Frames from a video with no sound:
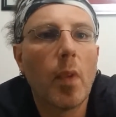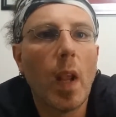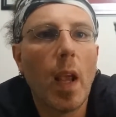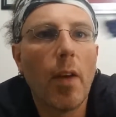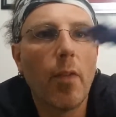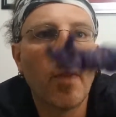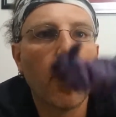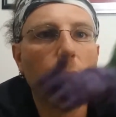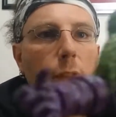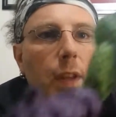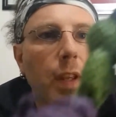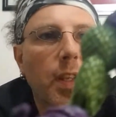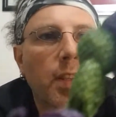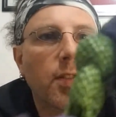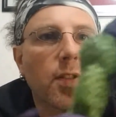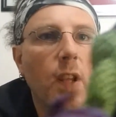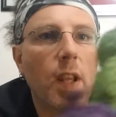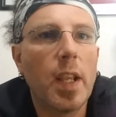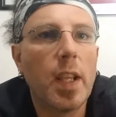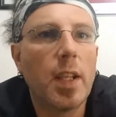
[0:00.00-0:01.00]

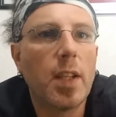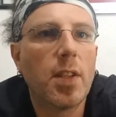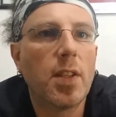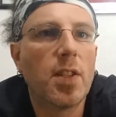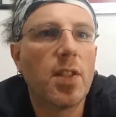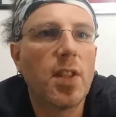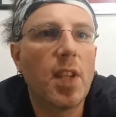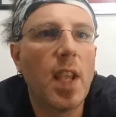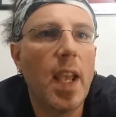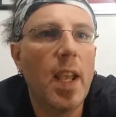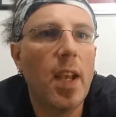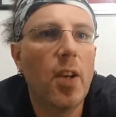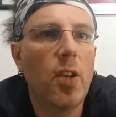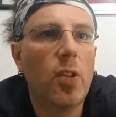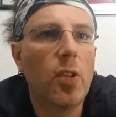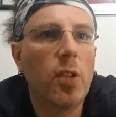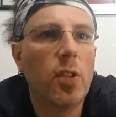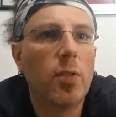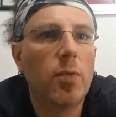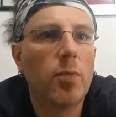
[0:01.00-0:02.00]
Everything's like
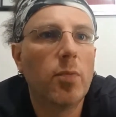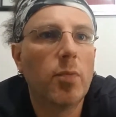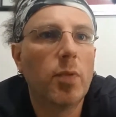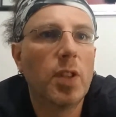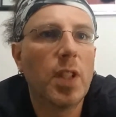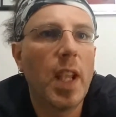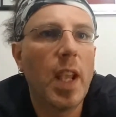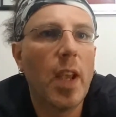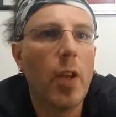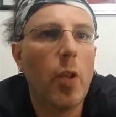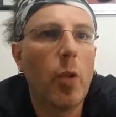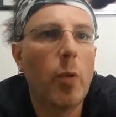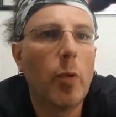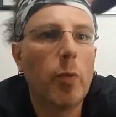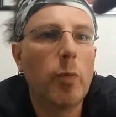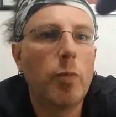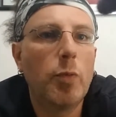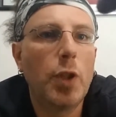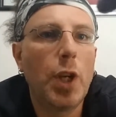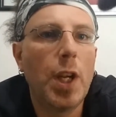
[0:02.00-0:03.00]
scale,
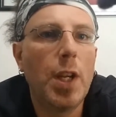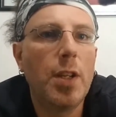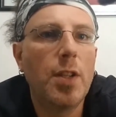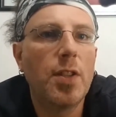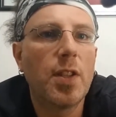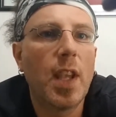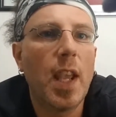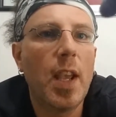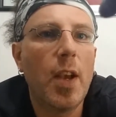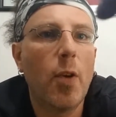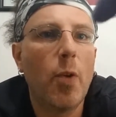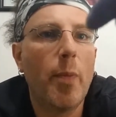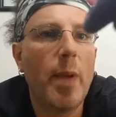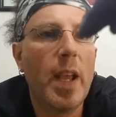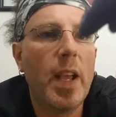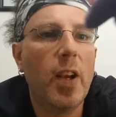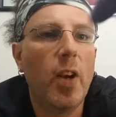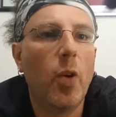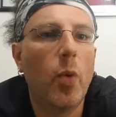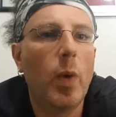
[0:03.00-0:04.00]
chain scale
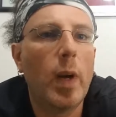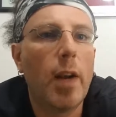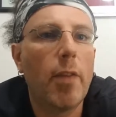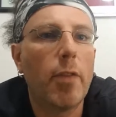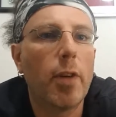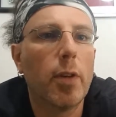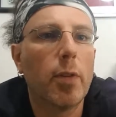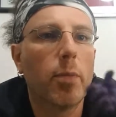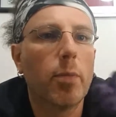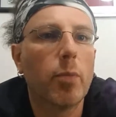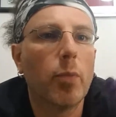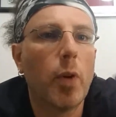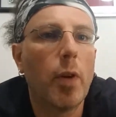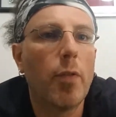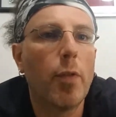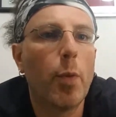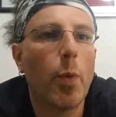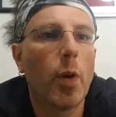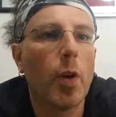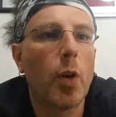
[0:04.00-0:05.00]
mail, whatever
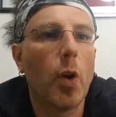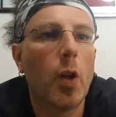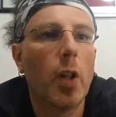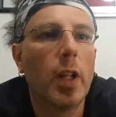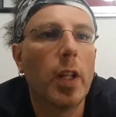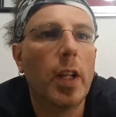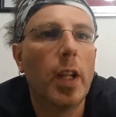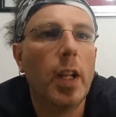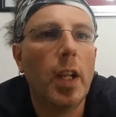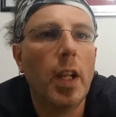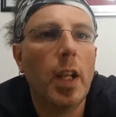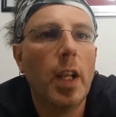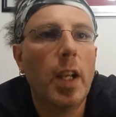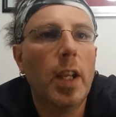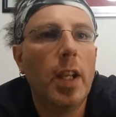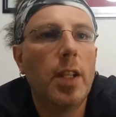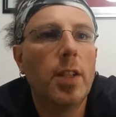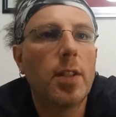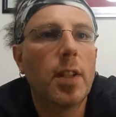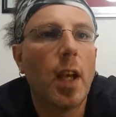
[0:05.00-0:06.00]
you want to call it.
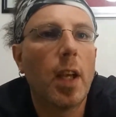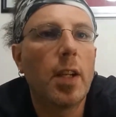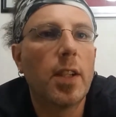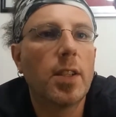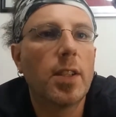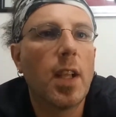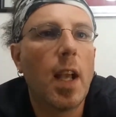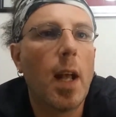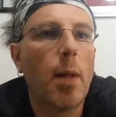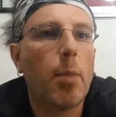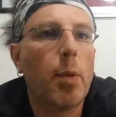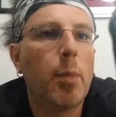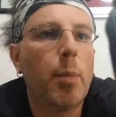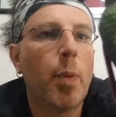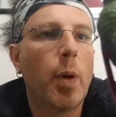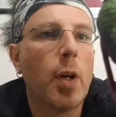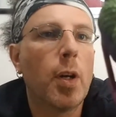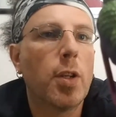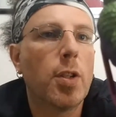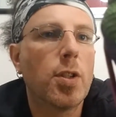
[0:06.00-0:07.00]
He's got his Goblin
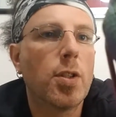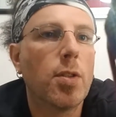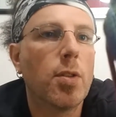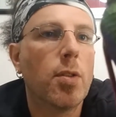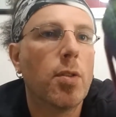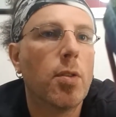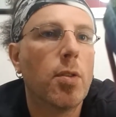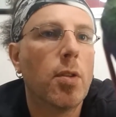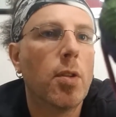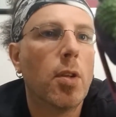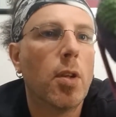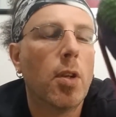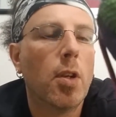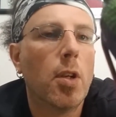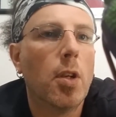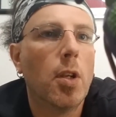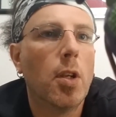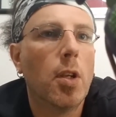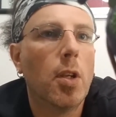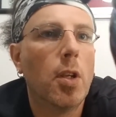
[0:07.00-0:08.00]
purse,
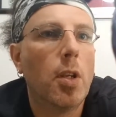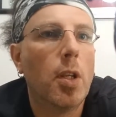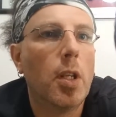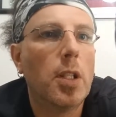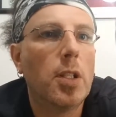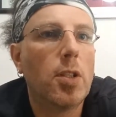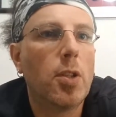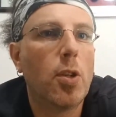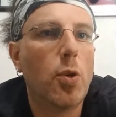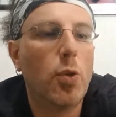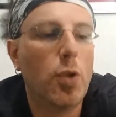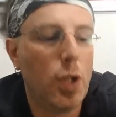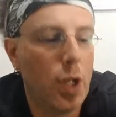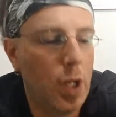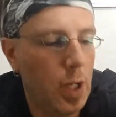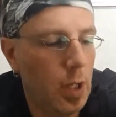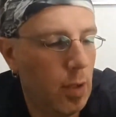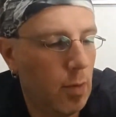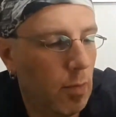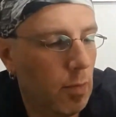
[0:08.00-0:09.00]
his
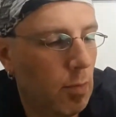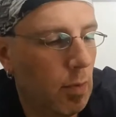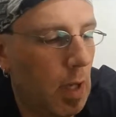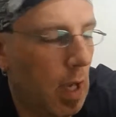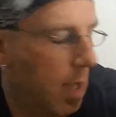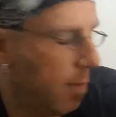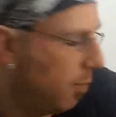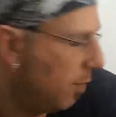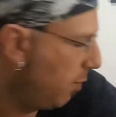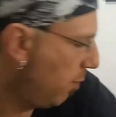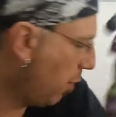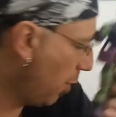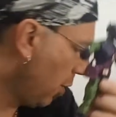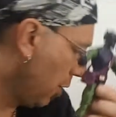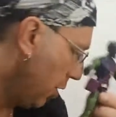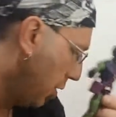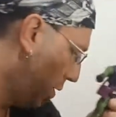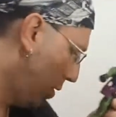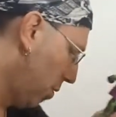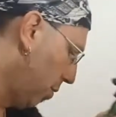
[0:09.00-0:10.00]
Gucci Goblin
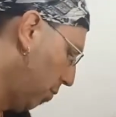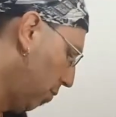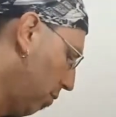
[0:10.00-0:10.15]
purse.